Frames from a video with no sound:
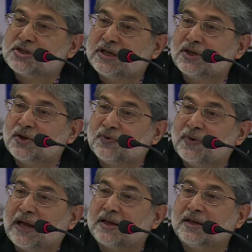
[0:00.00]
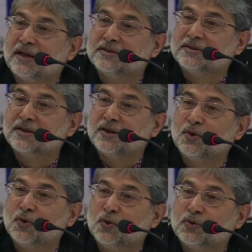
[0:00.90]
share of agricultural
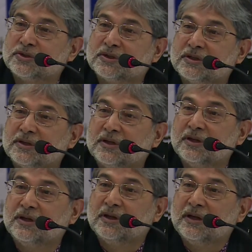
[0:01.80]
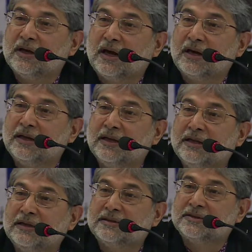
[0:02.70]
loans are
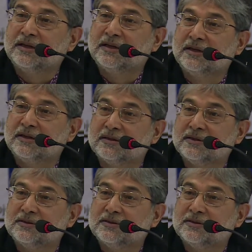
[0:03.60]
Delhi and Chandigarh.